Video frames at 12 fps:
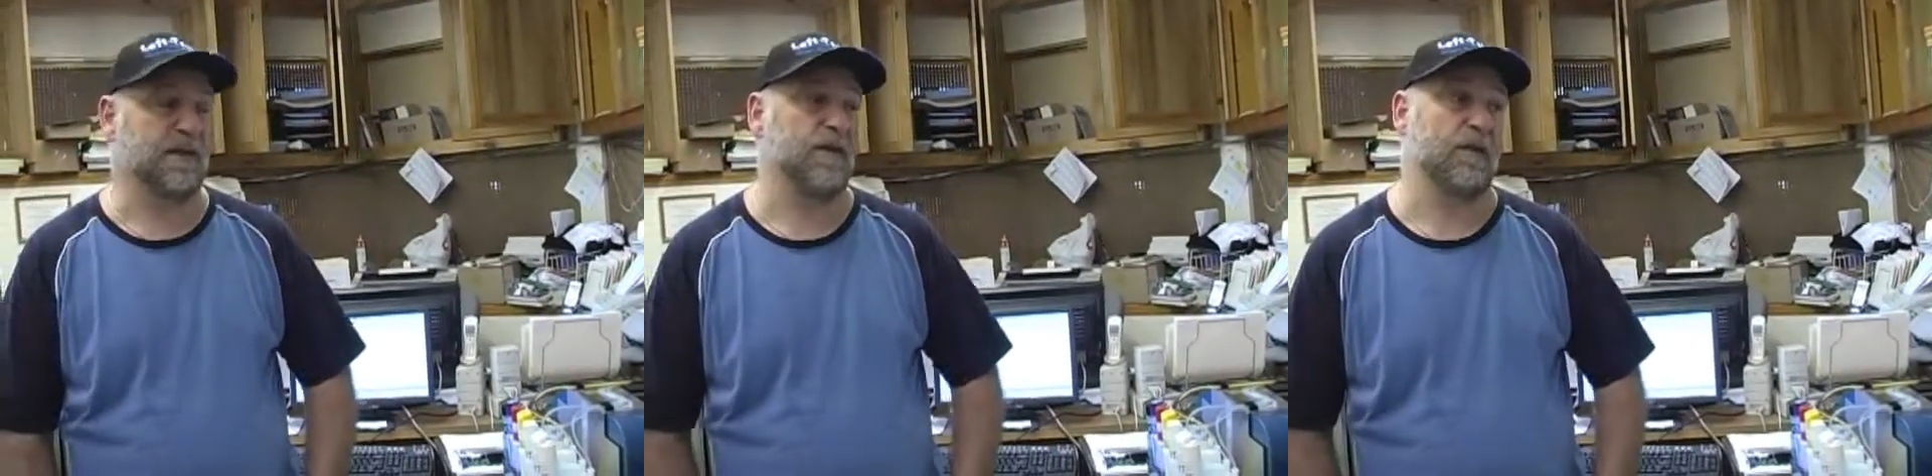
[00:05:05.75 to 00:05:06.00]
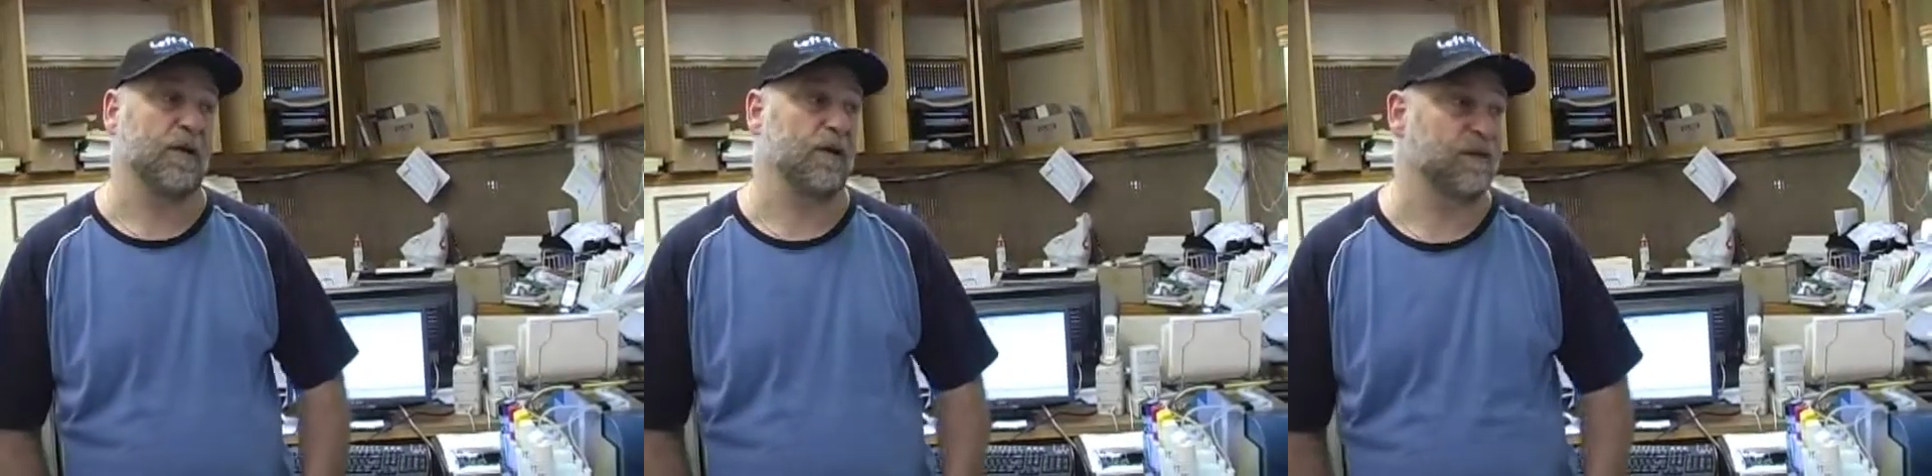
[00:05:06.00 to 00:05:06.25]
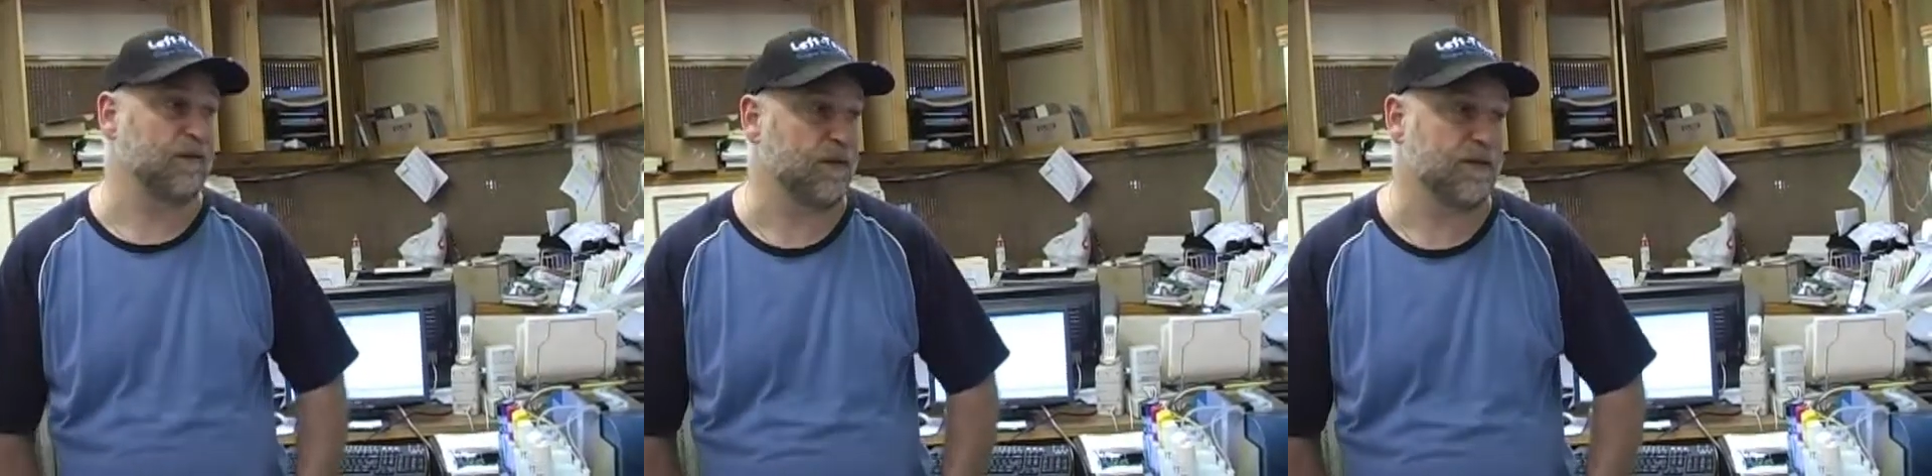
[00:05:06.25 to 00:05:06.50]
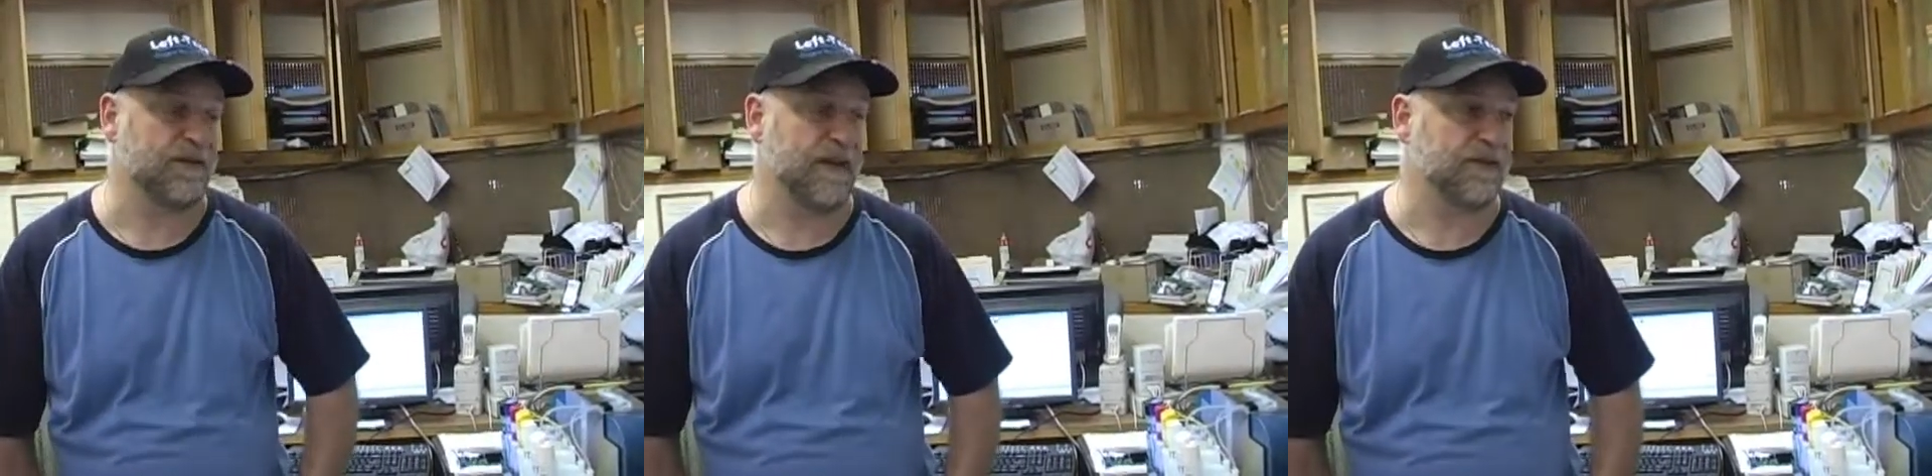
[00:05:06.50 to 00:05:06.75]
he only wants
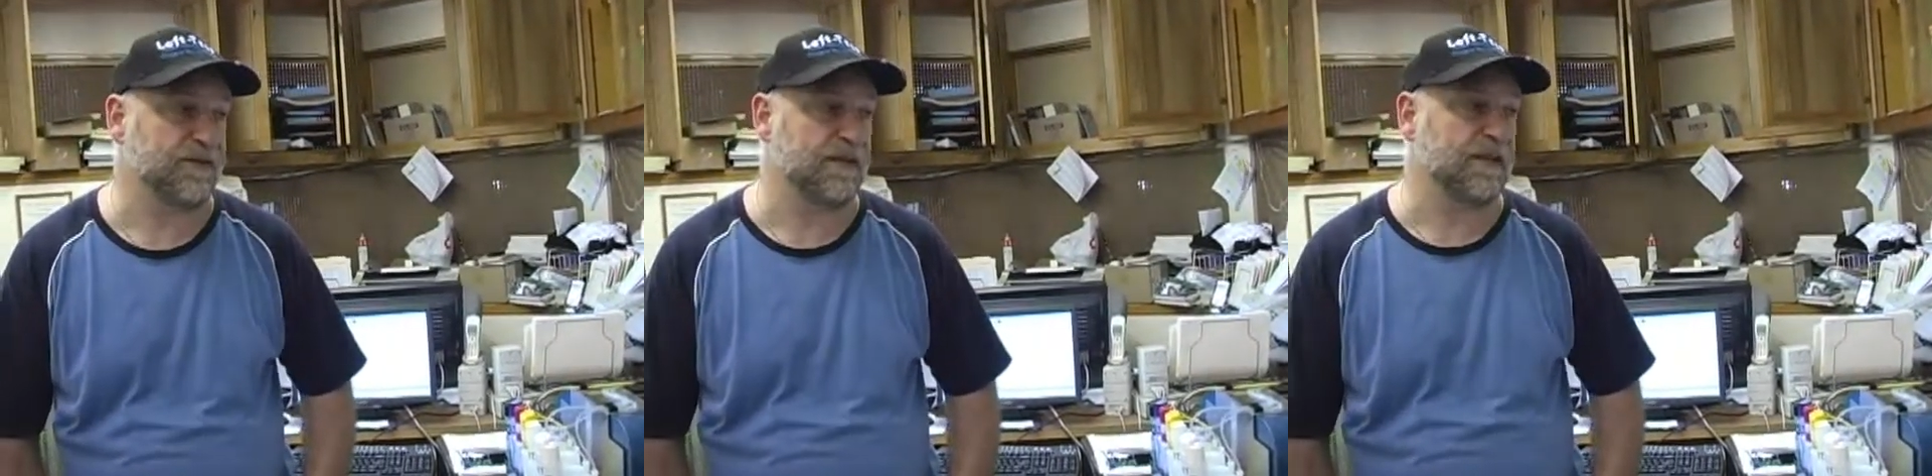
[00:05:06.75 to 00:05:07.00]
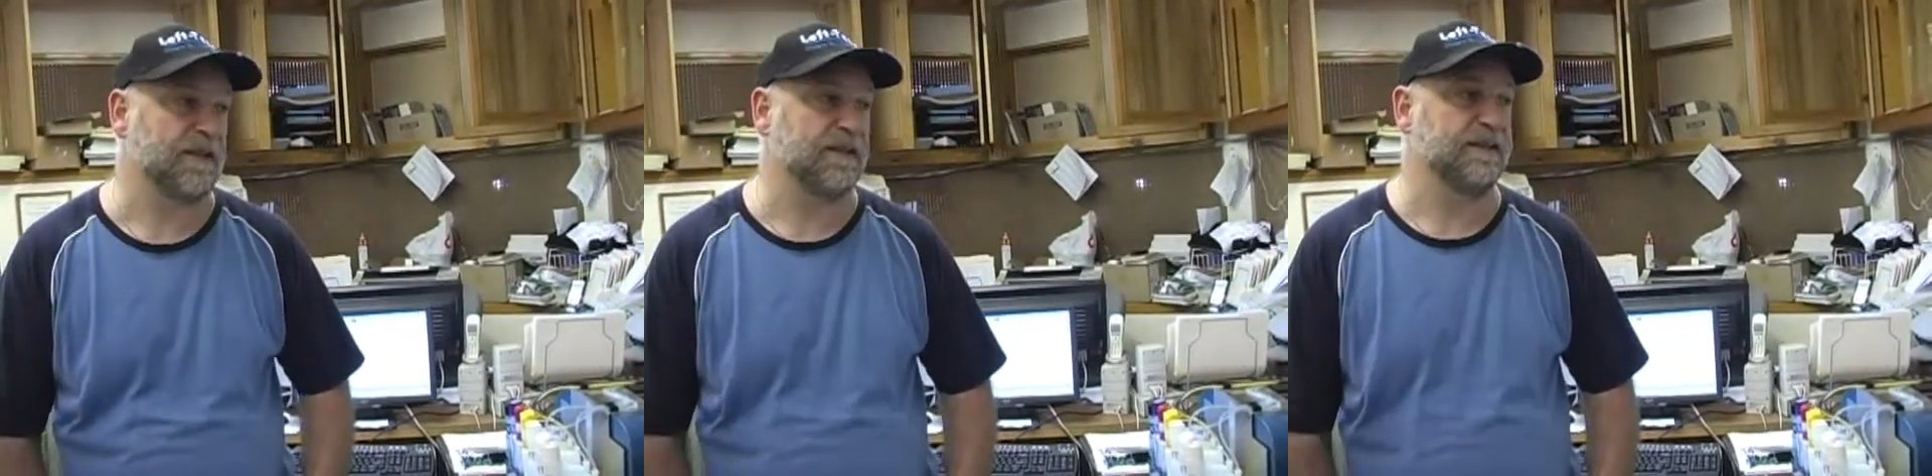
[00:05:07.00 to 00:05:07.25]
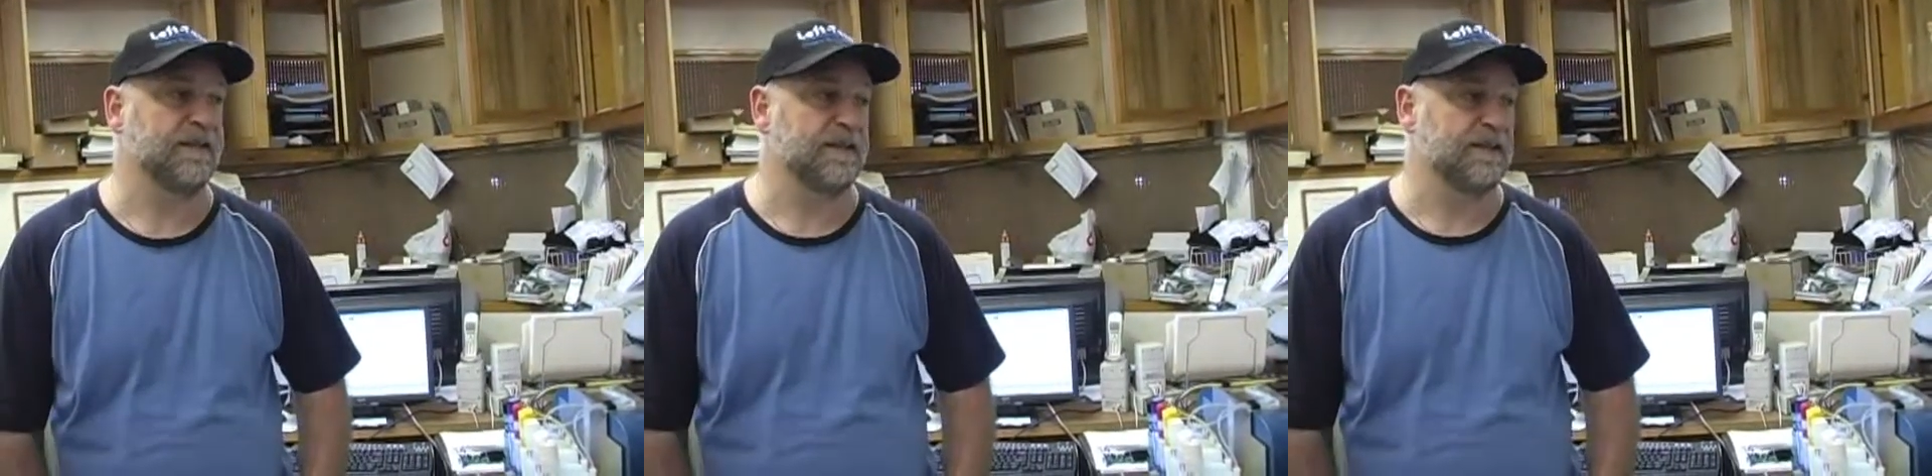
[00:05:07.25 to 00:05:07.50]
25 shirts.